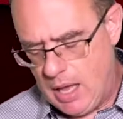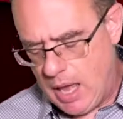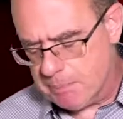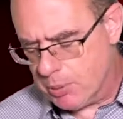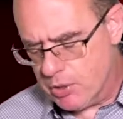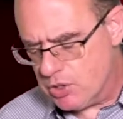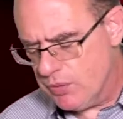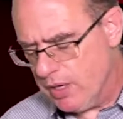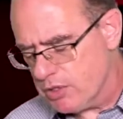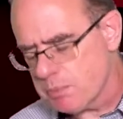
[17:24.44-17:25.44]
And
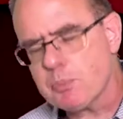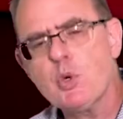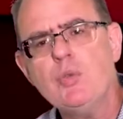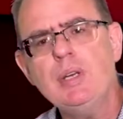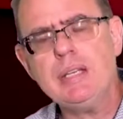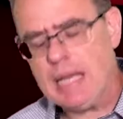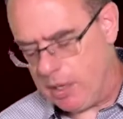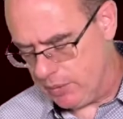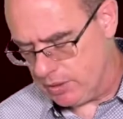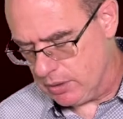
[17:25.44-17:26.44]
perseverance, proven
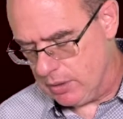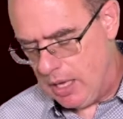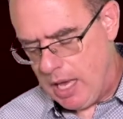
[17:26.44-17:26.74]
character.